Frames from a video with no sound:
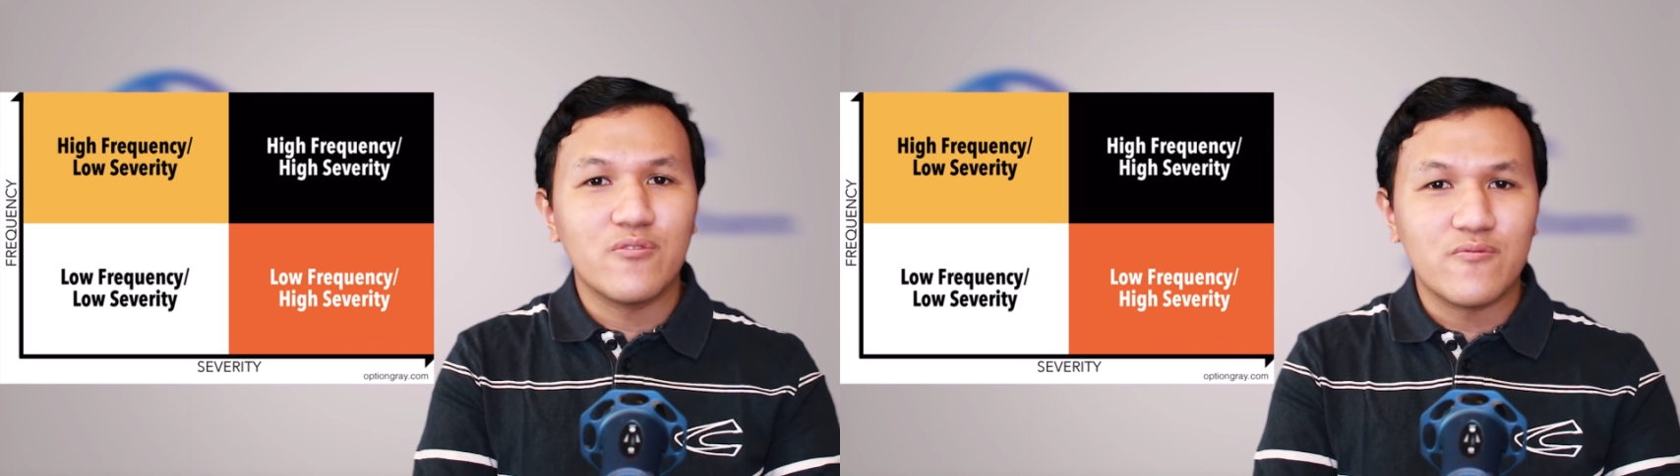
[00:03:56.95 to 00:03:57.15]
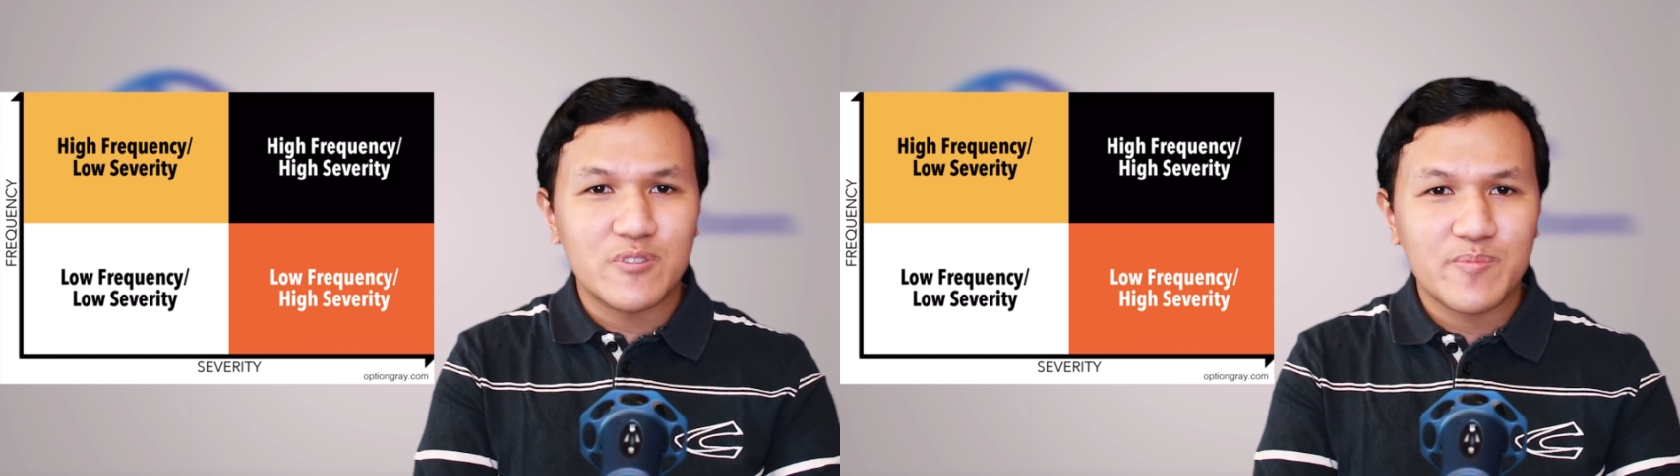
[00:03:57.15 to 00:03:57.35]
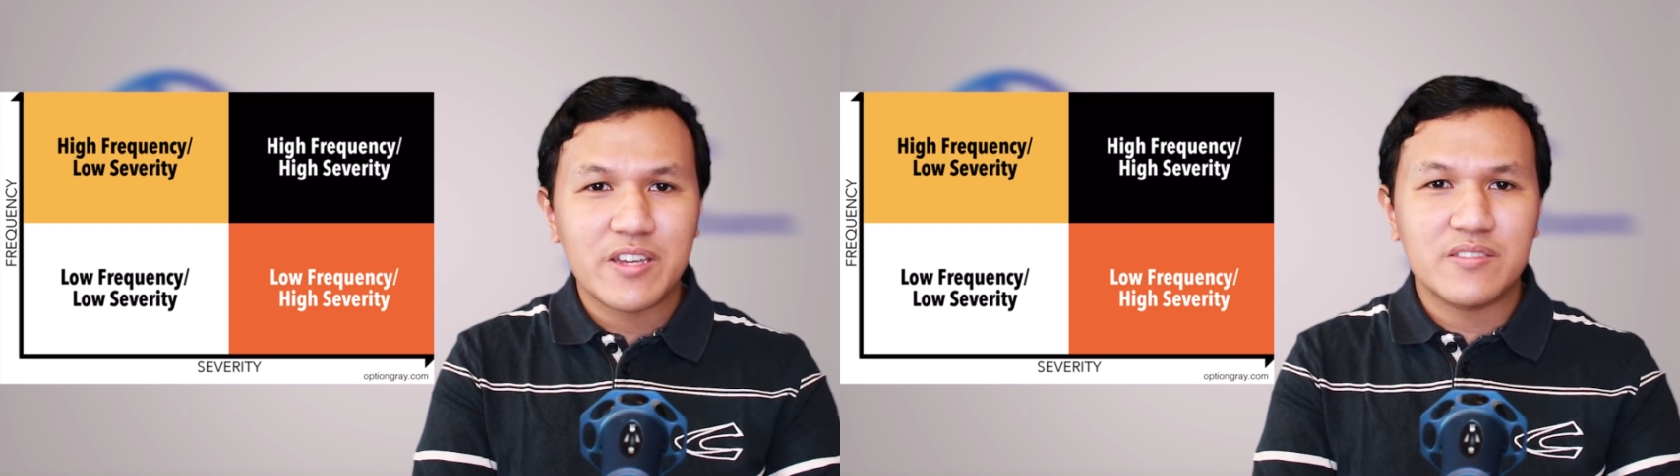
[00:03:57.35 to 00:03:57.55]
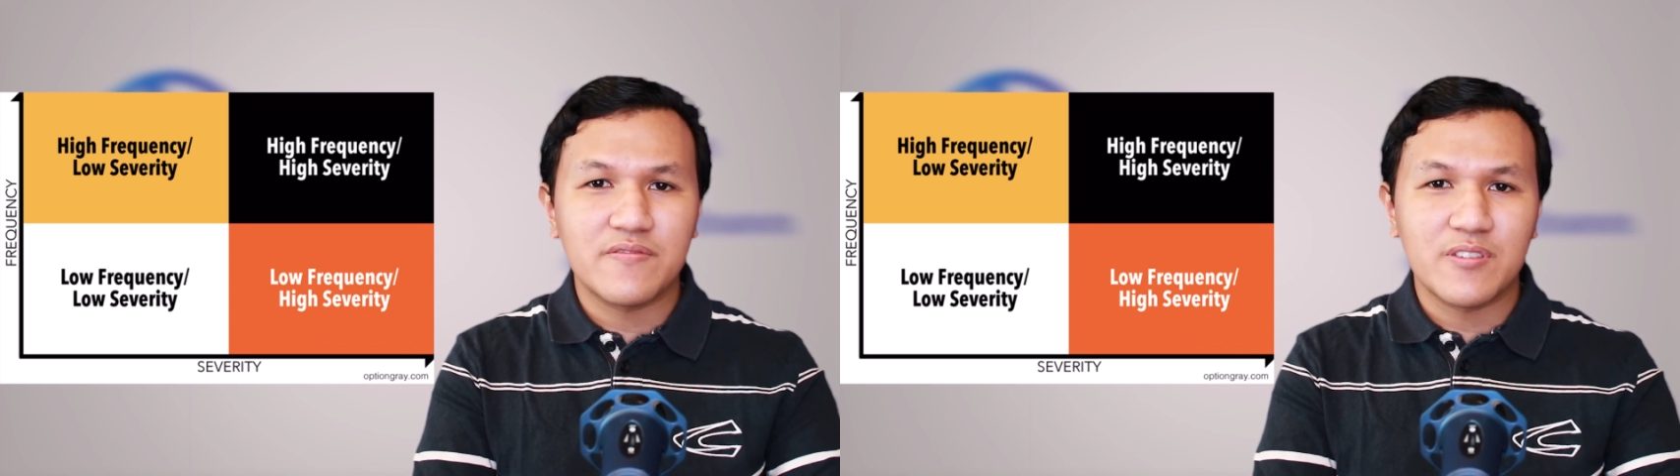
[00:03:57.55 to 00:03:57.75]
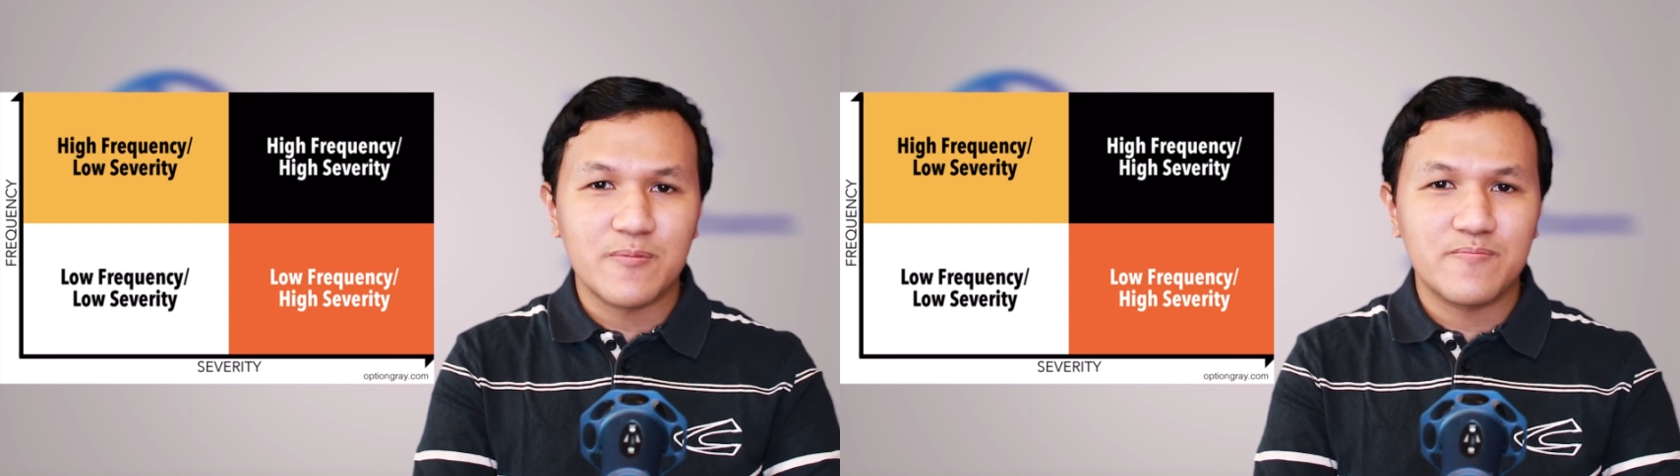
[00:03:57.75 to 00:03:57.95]

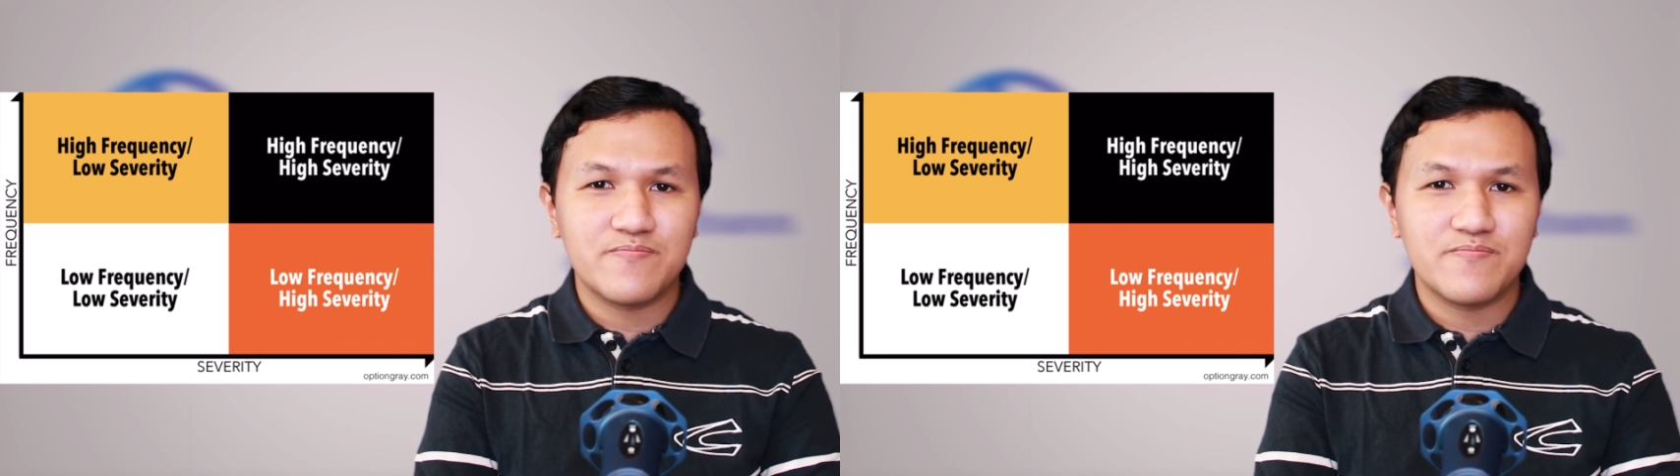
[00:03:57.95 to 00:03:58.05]
respectively.